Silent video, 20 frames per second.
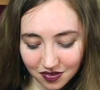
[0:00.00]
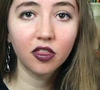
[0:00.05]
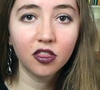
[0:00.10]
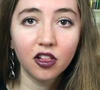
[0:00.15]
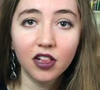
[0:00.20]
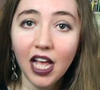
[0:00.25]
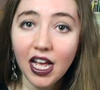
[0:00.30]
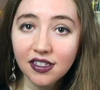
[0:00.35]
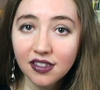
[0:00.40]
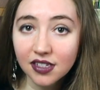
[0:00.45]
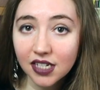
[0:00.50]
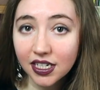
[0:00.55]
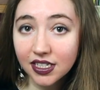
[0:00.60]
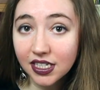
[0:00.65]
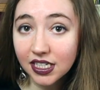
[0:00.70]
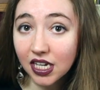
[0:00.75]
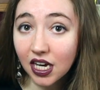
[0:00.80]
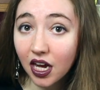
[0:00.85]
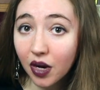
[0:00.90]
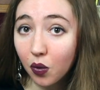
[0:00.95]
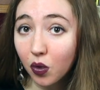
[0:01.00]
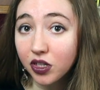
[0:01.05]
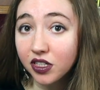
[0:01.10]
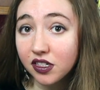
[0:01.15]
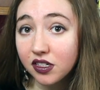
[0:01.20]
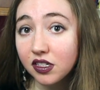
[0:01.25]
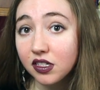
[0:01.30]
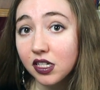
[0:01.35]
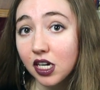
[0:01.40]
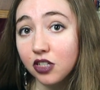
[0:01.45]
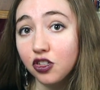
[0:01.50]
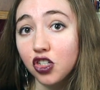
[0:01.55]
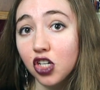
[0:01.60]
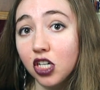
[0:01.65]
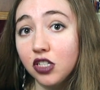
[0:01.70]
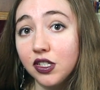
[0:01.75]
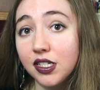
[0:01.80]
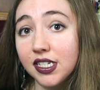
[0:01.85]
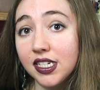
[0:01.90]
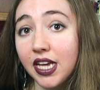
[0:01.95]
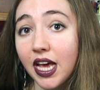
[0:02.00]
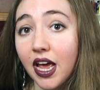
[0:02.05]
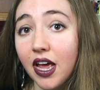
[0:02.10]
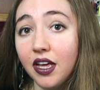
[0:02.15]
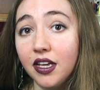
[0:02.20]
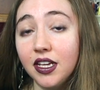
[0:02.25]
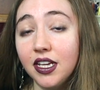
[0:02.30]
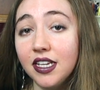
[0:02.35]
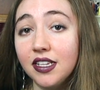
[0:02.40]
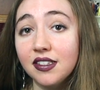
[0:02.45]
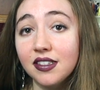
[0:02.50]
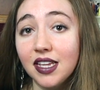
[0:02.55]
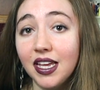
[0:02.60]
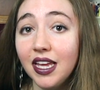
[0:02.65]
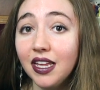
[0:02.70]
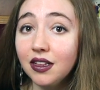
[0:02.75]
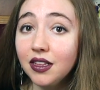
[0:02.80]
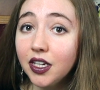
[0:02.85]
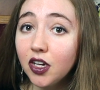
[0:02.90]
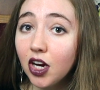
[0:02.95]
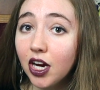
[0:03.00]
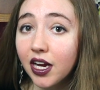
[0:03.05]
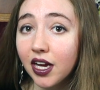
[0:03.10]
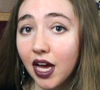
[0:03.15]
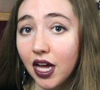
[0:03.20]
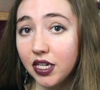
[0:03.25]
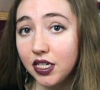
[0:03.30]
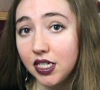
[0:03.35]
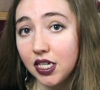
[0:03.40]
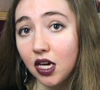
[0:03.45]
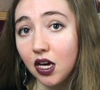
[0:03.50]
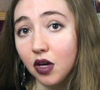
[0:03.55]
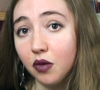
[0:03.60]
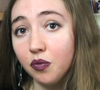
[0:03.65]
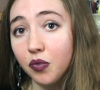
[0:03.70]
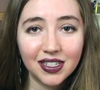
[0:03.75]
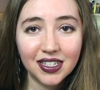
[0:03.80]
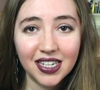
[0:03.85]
The last idea I wanted to touch on today is a lyric idea.